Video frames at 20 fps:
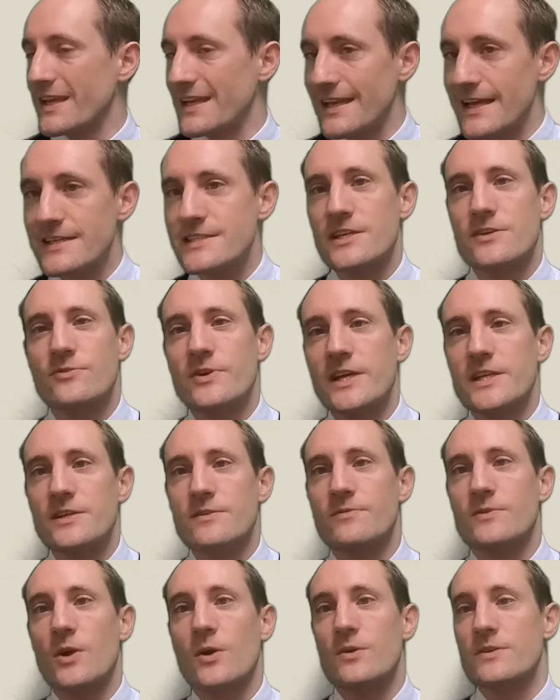the letter grade
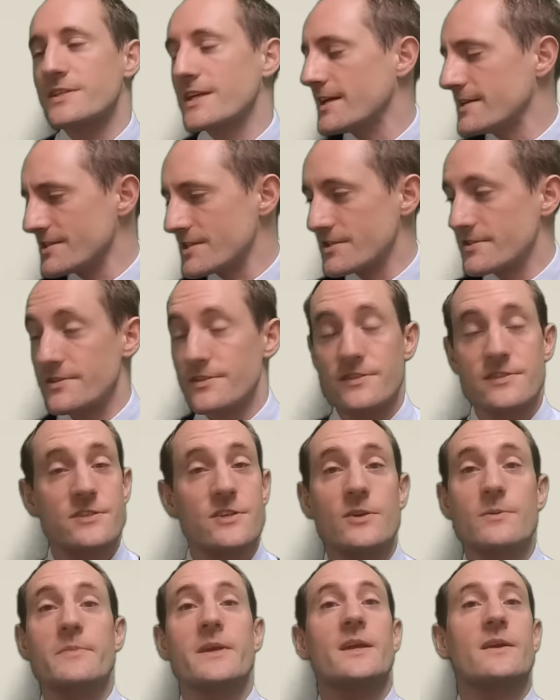you've got, and just
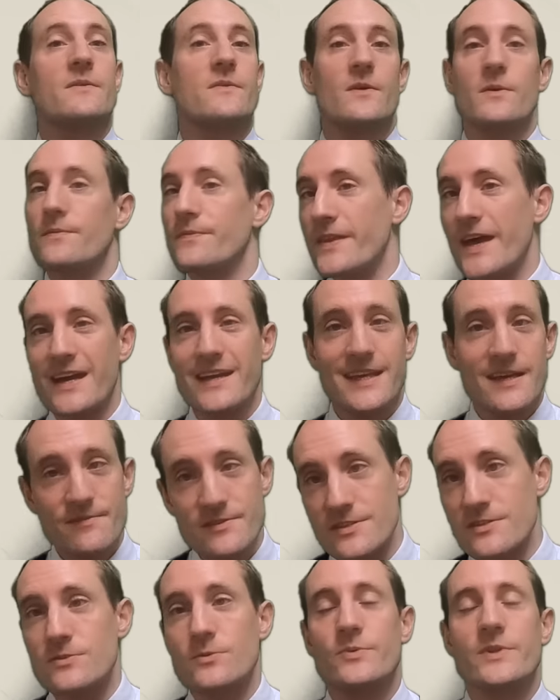assuming that that
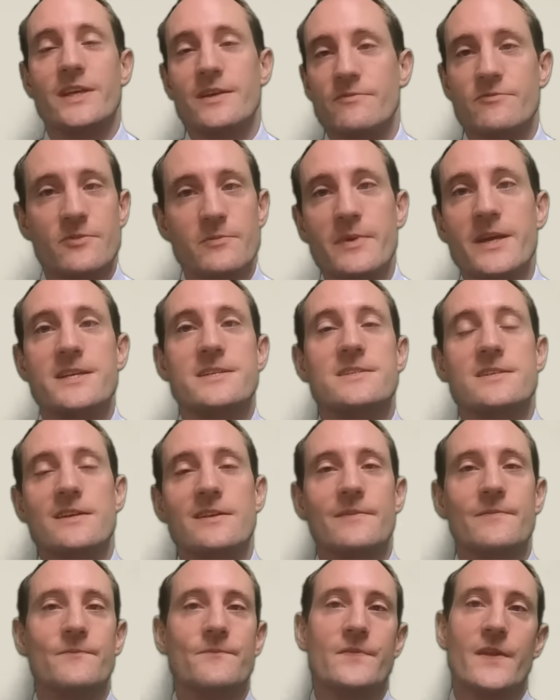gives us all the
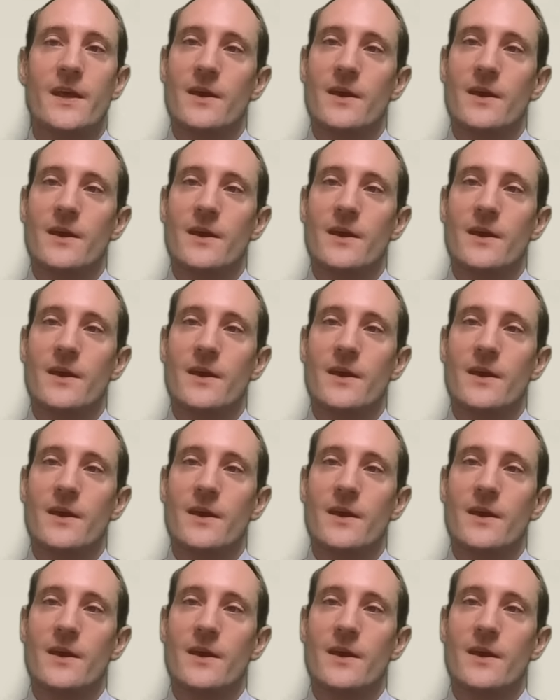information.